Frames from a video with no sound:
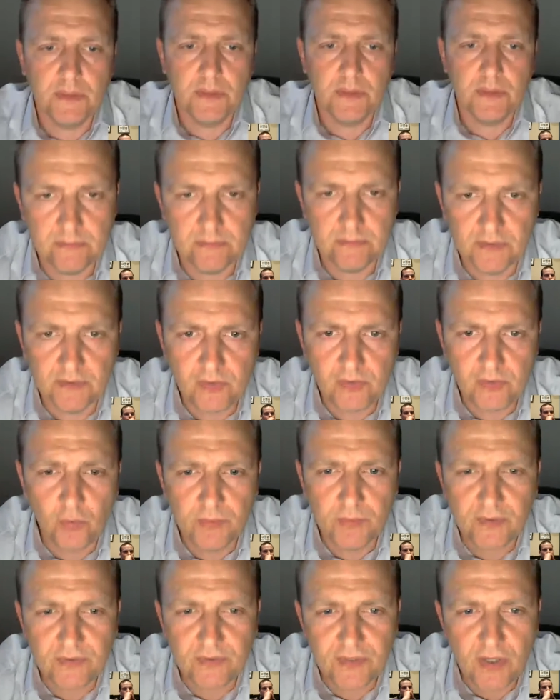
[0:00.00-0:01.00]
you
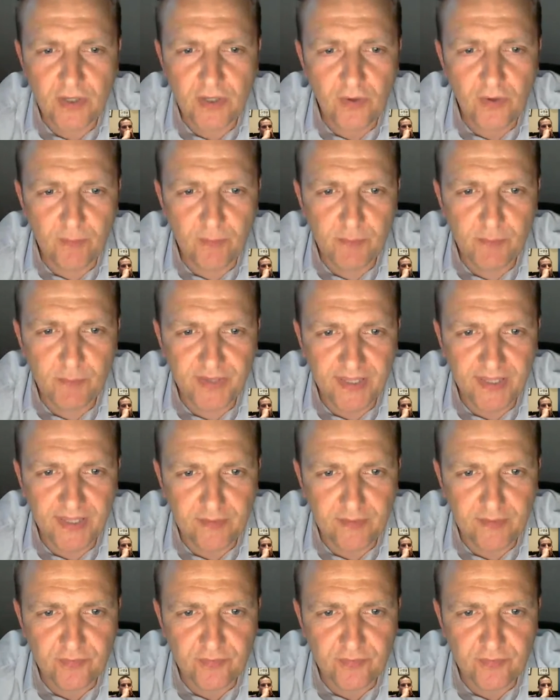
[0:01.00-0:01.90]
caught me on the hop a bit,